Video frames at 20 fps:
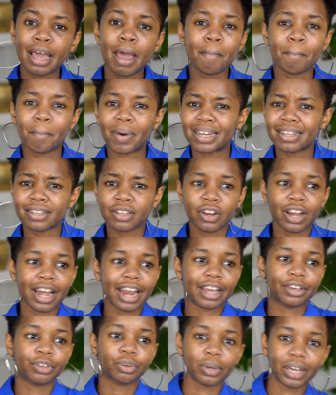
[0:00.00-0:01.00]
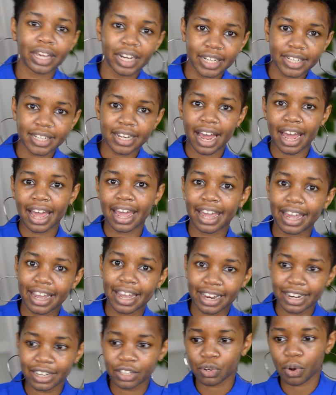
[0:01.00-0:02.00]
but it's not like you can tie
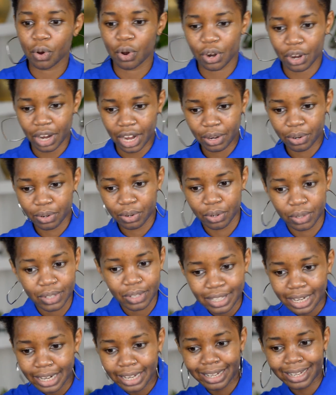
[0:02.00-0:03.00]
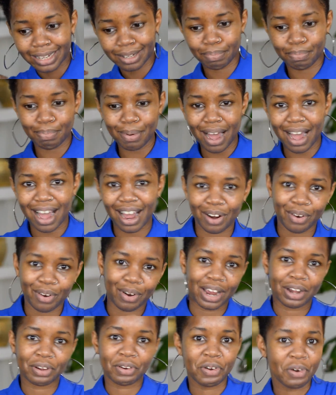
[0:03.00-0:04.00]
it or I don't know, slick it back,
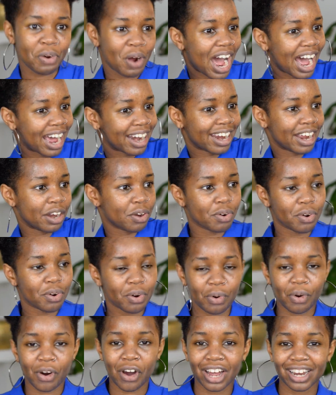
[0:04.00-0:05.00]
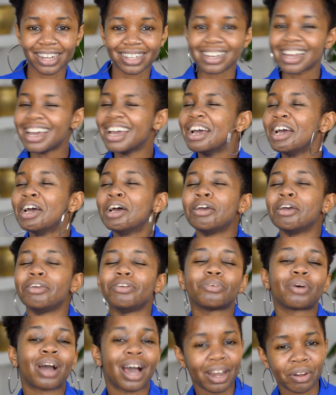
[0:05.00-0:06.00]
or I don't know, add I don't know what.
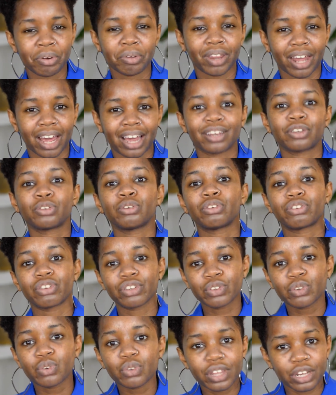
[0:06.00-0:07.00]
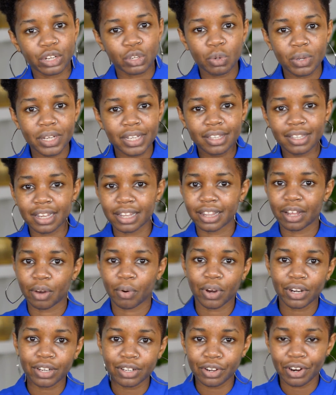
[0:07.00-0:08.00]
You can't do that. You just do the twists and the
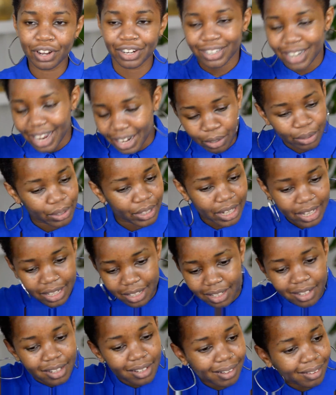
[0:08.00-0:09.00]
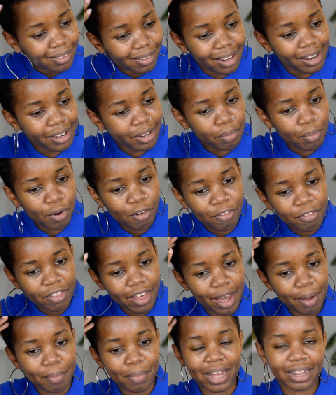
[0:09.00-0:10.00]
whatnot and you just remove
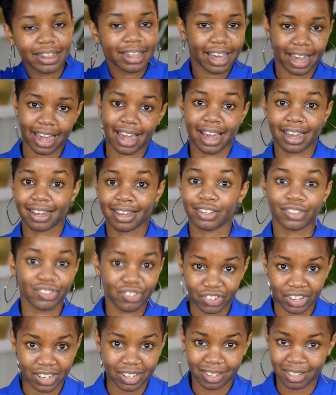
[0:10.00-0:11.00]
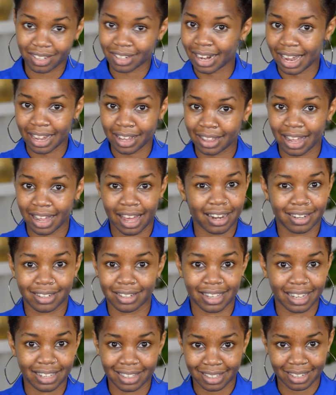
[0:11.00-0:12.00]
them and the hair is just like
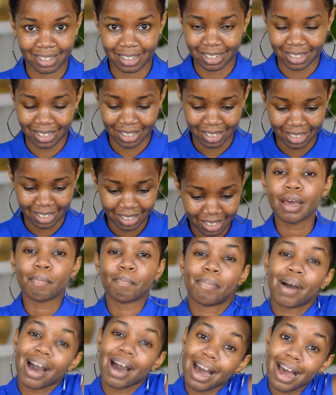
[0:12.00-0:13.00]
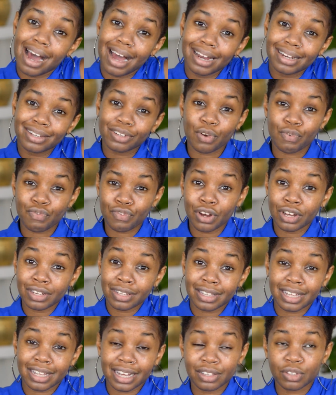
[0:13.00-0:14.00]
that. That's it. But of
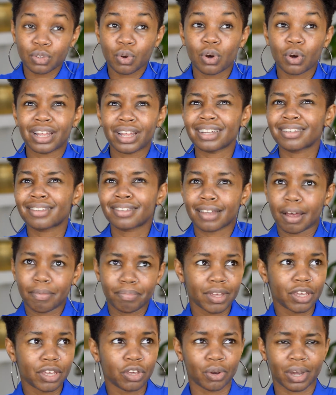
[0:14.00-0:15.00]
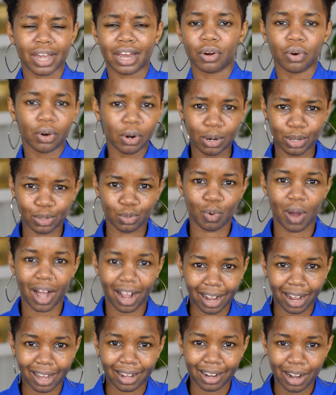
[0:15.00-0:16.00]
course that's something you can always
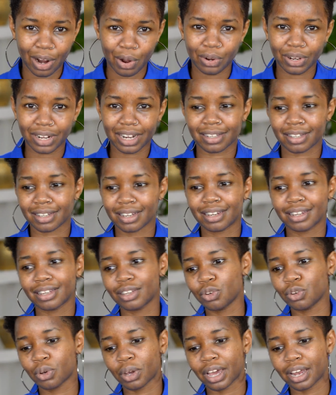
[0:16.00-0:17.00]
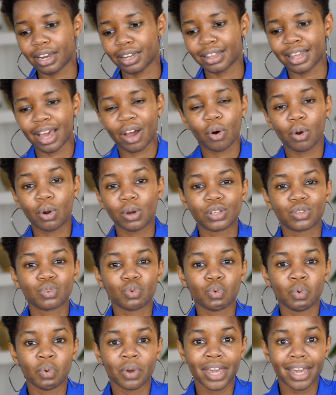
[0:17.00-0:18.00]
work around, as in you can, there are always
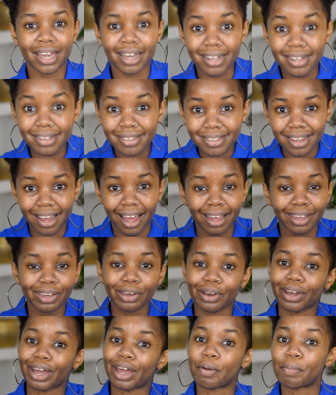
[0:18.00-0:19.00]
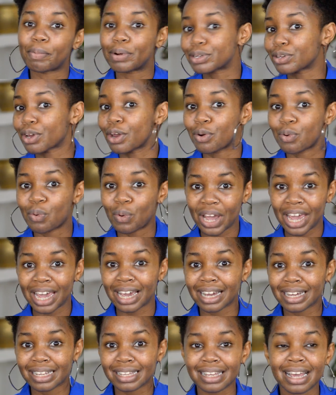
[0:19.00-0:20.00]
wigs. You can put on
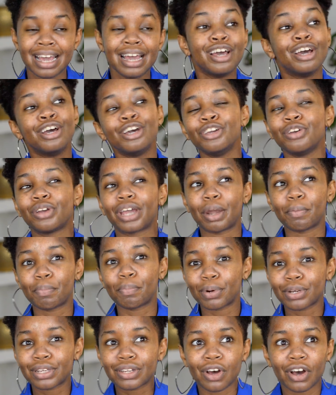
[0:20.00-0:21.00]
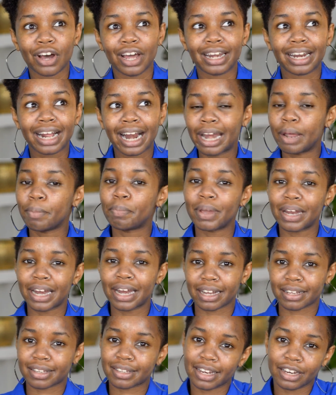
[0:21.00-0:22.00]
wigs, you can put on clip-in
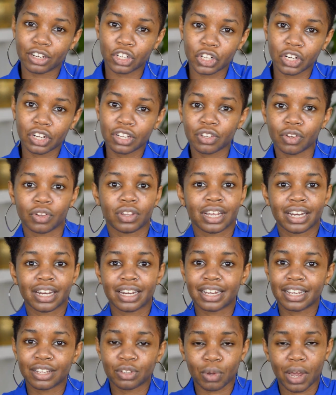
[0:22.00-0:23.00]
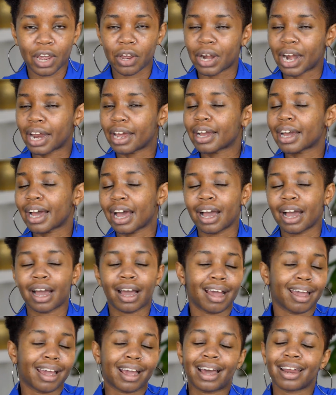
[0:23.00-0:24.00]
extensions on the days where you're like,
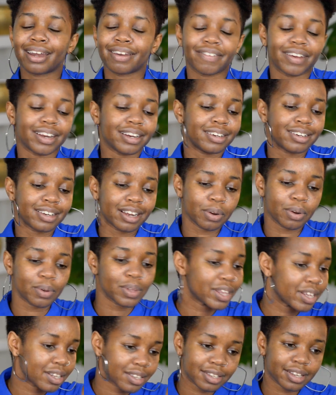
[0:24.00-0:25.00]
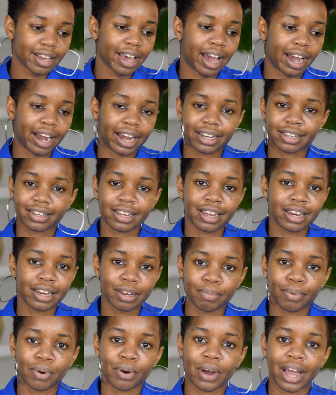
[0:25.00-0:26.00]
I can't even deal with this haircut
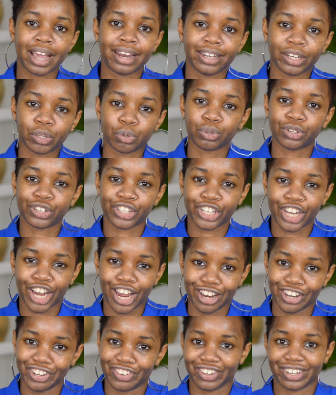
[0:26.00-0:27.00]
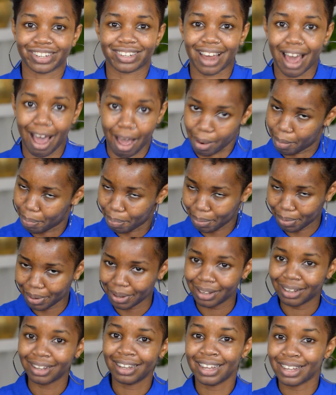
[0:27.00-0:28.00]
anymore, I need to change it
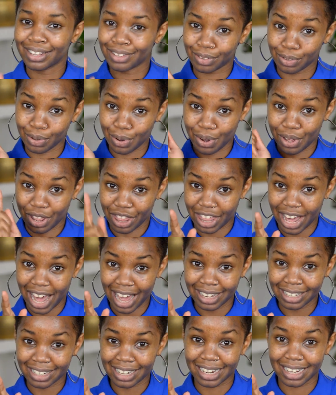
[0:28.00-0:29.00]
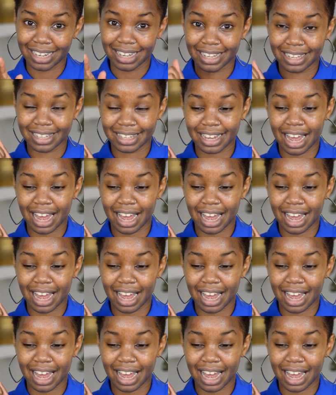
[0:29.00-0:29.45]
up. So that is